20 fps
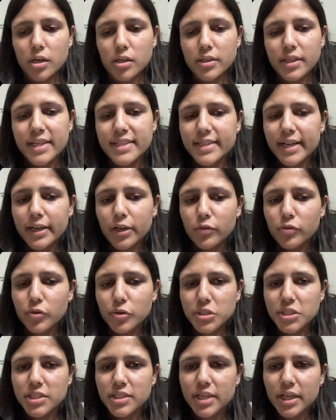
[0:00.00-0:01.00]
These kind of
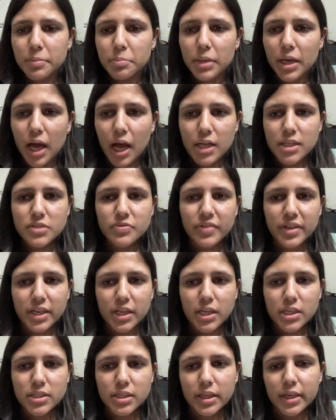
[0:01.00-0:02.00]
questions can be asked very
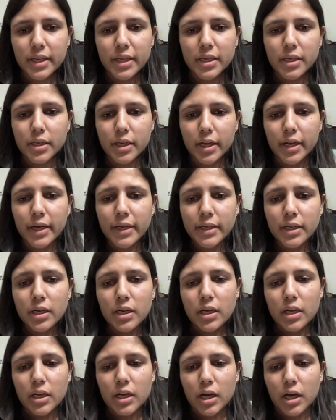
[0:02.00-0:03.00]
easily in GATE.
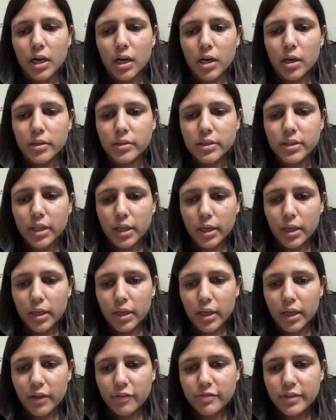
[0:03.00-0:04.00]

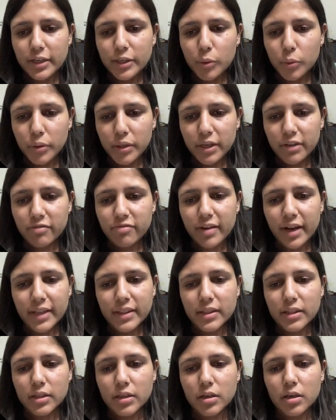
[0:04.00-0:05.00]
If they don't
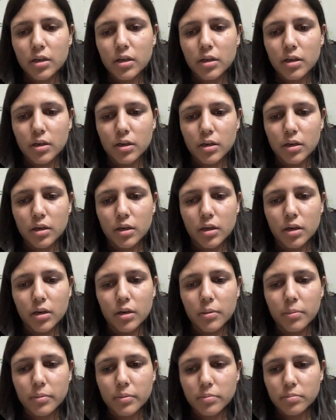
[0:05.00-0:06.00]
define
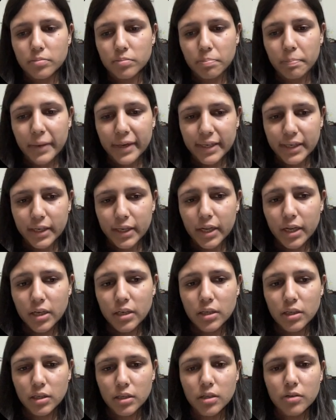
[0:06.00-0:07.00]
the metric
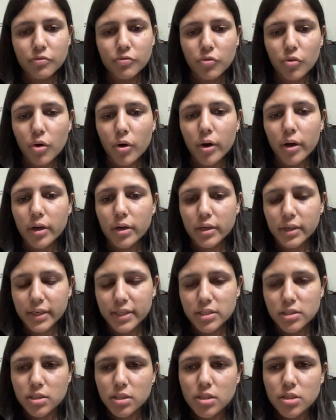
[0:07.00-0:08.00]
for
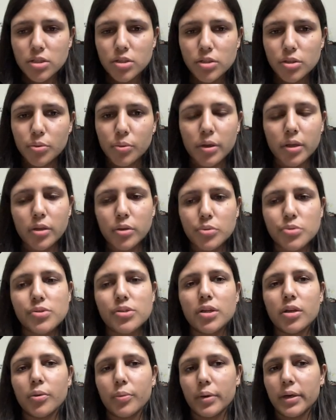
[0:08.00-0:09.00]
distance, you can use
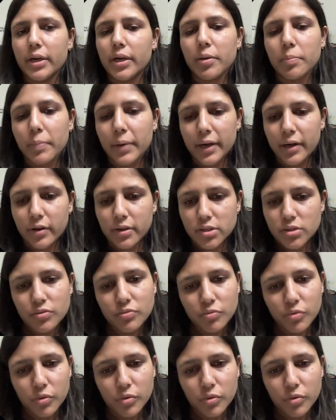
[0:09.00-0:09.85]
the Euclidean matrix.